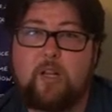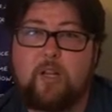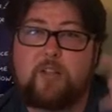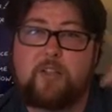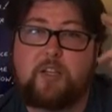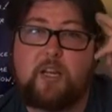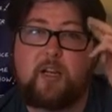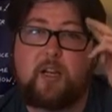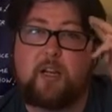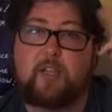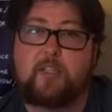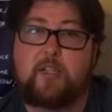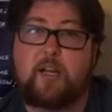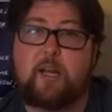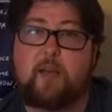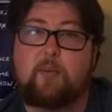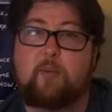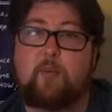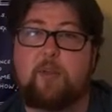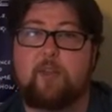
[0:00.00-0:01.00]
see you next
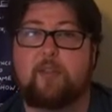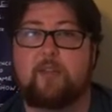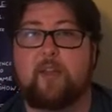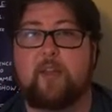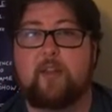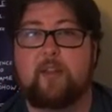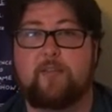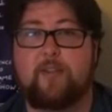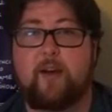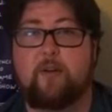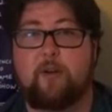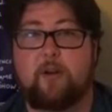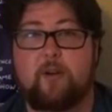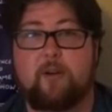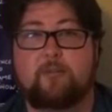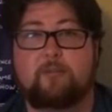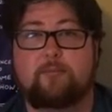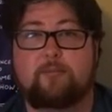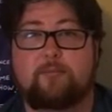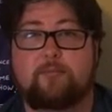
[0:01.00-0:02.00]
time with The
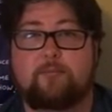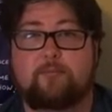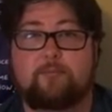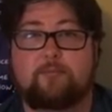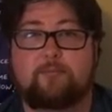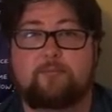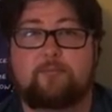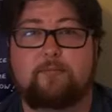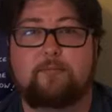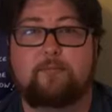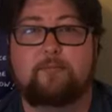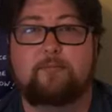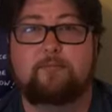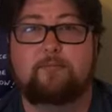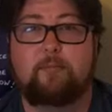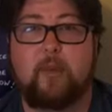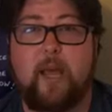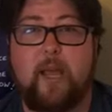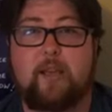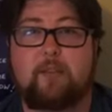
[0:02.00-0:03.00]
Founder.
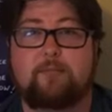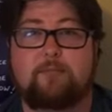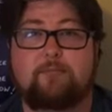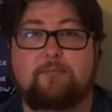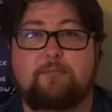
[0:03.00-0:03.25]
Bye.